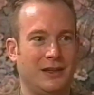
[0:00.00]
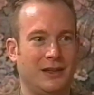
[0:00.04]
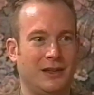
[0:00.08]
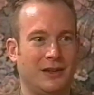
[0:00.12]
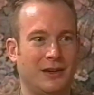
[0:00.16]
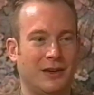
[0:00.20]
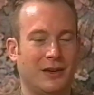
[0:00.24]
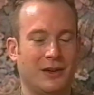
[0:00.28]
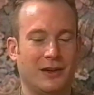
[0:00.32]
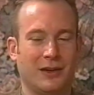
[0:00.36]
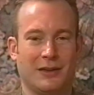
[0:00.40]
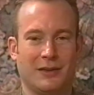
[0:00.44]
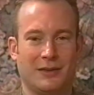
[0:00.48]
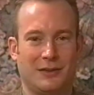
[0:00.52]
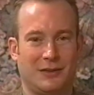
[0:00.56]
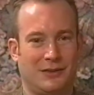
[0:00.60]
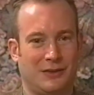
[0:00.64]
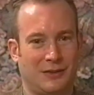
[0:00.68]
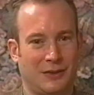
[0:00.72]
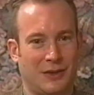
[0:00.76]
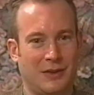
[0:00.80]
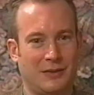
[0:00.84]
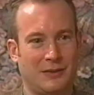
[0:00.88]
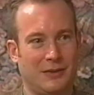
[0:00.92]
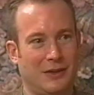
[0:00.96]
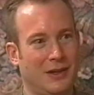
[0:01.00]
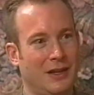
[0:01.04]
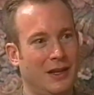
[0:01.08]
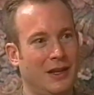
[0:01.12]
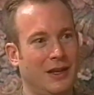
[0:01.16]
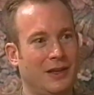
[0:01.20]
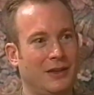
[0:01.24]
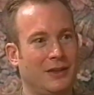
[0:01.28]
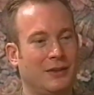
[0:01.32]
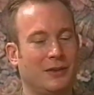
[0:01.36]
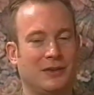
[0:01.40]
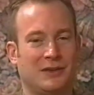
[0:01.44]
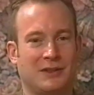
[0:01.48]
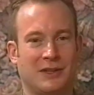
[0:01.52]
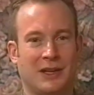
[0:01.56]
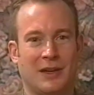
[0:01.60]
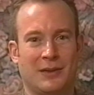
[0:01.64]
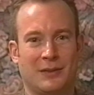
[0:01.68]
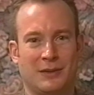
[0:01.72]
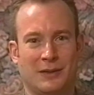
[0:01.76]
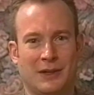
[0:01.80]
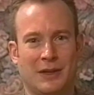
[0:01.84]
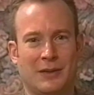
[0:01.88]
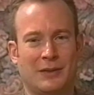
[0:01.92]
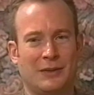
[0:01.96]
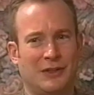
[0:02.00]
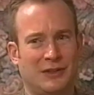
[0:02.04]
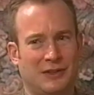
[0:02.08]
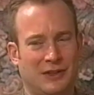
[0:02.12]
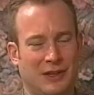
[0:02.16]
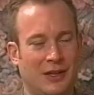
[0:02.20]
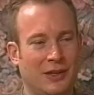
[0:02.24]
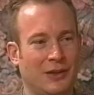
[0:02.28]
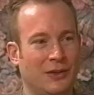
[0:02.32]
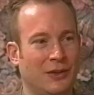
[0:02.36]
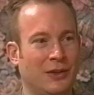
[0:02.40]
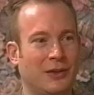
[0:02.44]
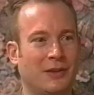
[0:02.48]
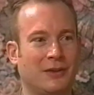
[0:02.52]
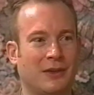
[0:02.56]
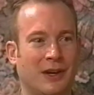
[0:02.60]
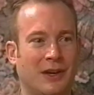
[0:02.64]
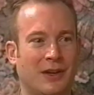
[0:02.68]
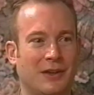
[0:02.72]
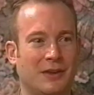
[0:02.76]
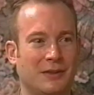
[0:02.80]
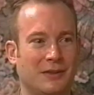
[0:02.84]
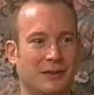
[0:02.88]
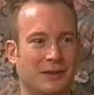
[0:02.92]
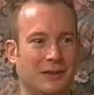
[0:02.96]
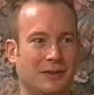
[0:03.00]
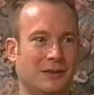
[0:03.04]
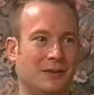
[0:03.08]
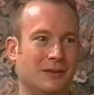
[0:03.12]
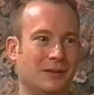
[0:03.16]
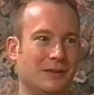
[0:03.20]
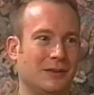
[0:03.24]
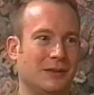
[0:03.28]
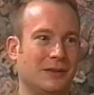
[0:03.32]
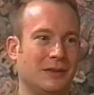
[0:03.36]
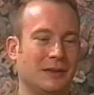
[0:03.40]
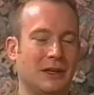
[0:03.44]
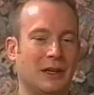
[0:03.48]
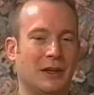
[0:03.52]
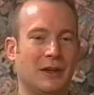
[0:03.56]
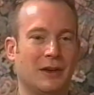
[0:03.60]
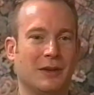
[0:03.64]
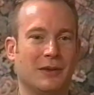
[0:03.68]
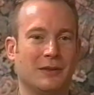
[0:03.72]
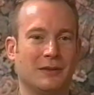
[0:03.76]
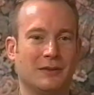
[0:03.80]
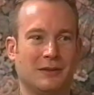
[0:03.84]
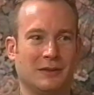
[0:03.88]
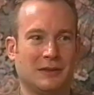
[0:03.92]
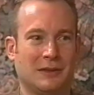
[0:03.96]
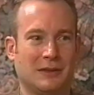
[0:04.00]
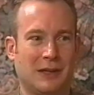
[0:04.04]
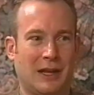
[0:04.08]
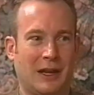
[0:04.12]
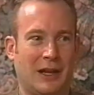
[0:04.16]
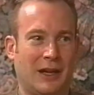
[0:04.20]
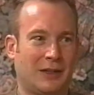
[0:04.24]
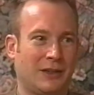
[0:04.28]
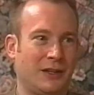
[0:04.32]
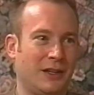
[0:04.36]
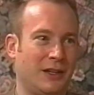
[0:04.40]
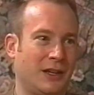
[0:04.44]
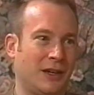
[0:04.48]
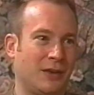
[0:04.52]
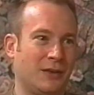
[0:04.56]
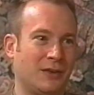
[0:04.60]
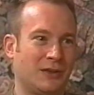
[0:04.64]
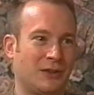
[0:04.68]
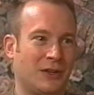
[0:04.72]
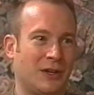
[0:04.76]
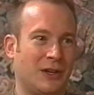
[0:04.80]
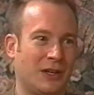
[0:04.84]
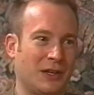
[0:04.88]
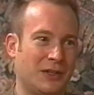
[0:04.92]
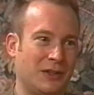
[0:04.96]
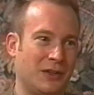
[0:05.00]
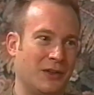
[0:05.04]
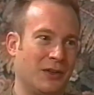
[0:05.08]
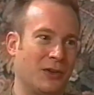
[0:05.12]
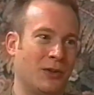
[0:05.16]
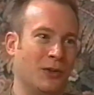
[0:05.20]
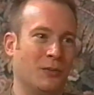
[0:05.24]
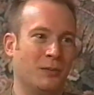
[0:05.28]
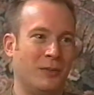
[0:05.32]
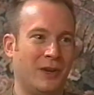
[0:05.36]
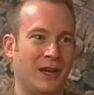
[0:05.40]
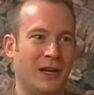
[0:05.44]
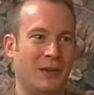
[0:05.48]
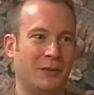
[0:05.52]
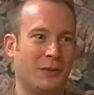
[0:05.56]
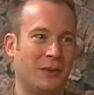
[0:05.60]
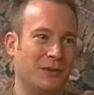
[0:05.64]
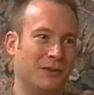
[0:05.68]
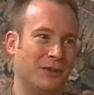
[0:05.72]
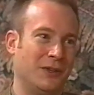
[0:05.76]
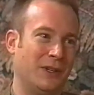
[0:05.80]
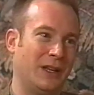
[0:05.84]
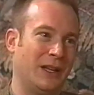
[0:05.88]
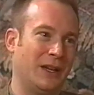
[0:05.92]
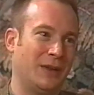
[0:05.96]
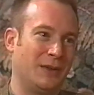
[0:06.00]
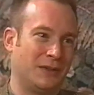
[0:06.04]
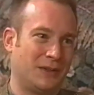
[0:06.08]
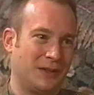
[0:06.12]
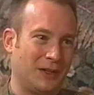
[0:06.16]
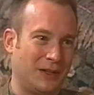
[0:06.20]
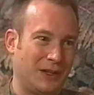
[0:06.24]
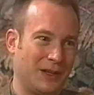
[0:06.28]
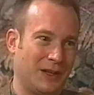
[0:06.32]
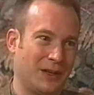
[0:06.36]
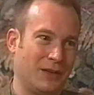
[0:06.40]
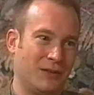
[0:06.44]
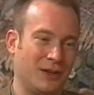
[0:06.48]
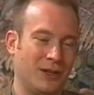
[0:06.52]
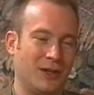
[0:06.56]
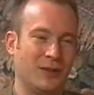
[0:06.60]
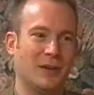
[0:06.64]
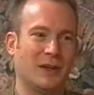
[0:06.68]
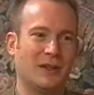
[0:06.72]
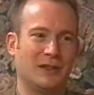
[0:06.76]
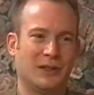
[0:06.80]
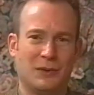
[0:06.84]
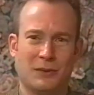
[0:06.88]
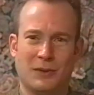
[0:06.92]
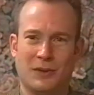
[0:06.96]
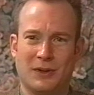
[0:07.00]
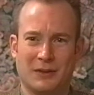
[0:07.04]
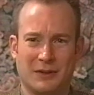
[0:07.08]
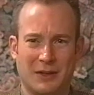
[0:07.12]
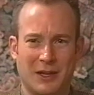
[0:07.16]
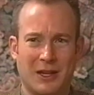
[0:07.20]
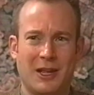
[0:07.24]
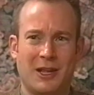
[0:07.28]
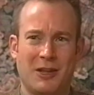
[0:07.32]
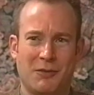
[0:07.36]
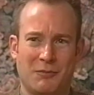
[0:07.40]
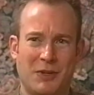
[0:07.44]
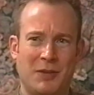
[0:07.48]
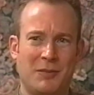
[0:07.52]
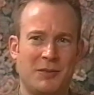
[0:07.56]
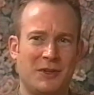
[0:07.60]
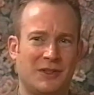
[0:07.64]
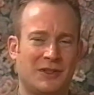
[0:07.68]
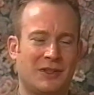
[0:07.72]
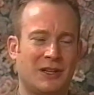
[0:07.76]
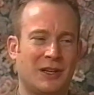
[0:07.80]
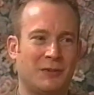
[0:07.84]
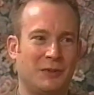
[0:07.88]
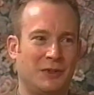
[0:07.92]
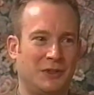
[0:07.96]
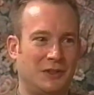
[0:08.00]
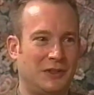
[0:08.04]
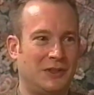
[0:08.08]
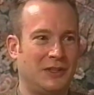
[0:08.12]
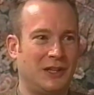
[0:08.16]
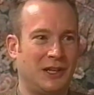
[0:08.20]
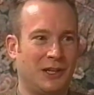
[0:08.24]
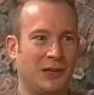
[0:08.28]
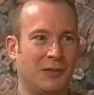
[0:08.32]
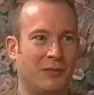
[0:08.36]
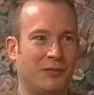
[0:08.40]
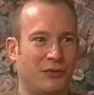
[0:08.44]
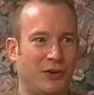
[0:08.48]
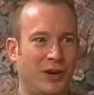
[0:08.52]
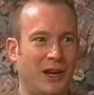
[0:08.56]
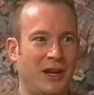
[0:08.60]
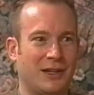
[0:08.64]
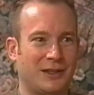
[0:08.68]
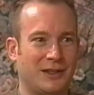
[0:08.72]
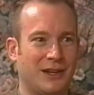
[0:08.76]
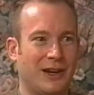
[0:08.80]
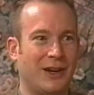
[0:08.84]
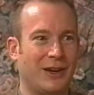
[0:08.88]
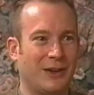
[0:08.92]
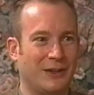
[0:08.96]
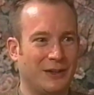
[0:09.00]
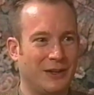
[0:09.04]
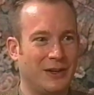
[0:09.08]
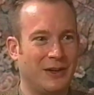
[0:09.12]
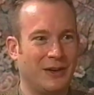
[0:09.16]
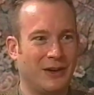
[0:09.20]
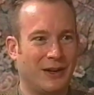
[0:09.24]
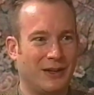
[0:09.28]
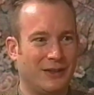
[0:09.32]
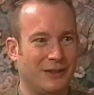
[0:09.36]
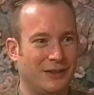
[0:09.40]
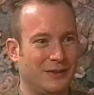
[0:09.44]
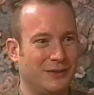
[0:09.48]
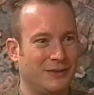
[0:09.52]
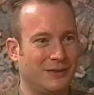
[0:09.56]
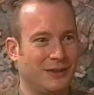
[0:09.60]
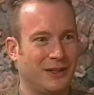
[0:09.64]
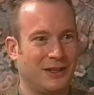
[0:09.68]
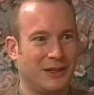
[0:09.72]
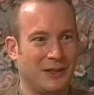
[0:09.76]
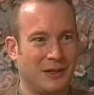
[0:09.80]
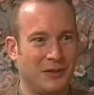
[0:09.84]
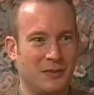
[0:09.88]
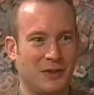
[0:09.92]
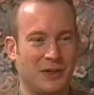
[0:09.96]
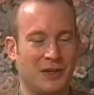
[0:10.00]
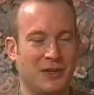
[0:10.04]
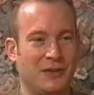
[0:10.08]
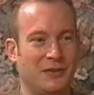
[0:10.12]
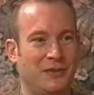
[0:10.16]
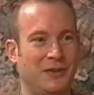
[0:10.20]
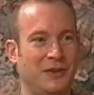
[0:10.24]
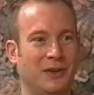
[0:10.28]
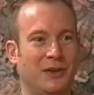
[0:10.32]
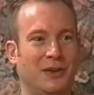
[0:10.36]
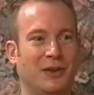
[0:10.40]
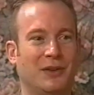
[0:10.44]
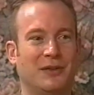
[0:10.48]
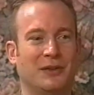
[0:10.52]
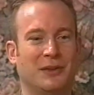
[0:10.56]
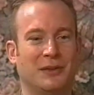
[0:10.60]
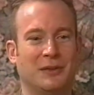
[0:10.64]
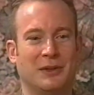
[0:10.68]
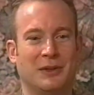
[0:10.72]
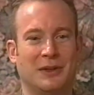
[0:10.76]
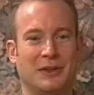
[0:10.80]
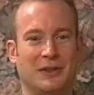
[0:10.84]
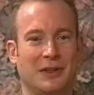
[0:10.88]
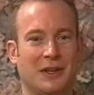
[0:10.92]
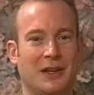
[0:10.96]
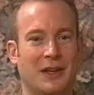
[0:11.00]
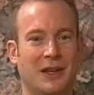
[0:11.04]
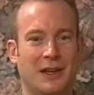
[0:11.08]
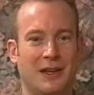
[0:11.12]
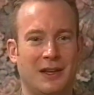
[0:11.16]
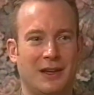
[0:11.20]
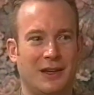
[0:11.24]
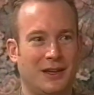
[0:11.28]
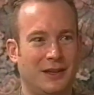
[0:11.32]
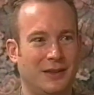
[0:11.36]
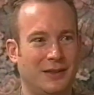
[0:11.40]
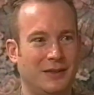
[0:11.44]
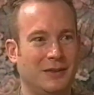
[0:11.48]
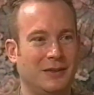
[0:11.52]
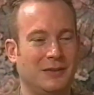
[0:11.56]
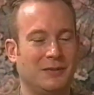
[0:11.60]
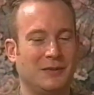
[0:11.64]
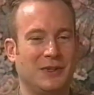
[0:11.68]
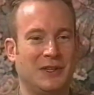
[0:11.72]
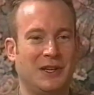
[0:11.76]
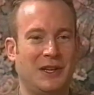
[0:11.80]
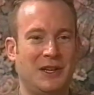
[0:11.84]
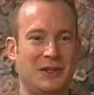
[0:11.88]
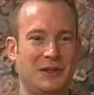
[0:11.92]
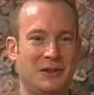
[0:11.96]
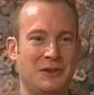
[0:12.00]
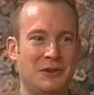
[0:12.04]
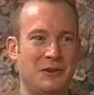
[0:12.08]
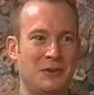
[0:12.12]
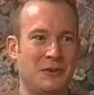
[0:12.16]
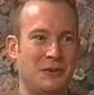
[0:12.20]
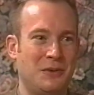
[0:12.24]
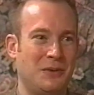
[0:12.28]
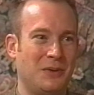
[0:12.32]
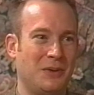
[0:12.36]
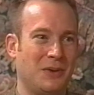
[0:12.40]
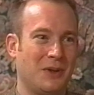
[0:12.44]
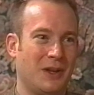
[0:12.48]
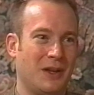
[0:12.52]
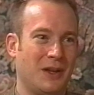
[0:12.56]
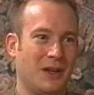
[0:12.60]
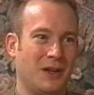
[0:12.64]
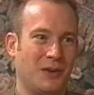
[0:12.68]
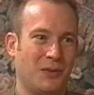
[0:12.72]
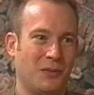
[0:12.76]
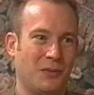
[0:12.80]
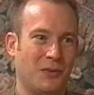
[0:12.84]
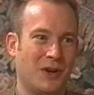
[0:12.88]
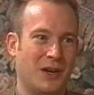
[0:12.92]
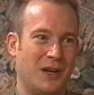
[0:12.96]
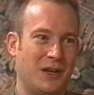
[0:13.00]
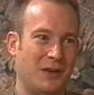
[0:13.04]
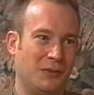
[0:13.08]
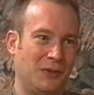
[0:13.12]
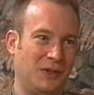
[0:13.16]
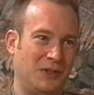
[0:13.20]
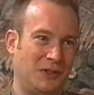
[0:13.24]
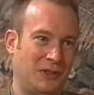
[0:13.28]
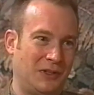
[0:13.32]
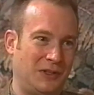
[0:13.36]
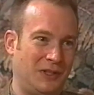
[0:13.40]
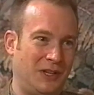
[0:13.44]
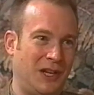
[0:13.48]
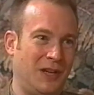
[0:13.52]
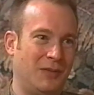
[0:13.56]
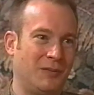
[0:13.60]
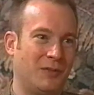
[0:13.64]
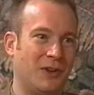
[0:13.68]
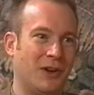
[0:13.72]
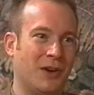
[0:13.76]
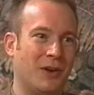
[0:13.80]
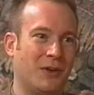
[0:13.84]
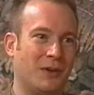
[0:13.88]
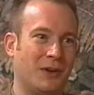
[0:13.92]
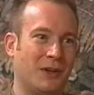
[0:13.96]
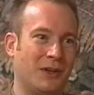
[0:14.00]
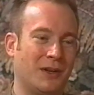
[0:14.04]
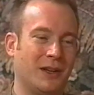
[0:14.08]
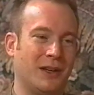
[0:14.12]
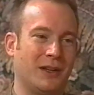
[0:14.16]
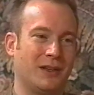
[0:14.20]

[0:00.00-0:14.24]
You know, and so I, there was times when I would just kind of look around and you know, act like I was talking to the whole band when really I was thinking of him. I said, well, maybe it's time we should take a uh -huh. break now. You know, I didn't yeah. want anybody to feel overworked. And but he knew when we should keep going.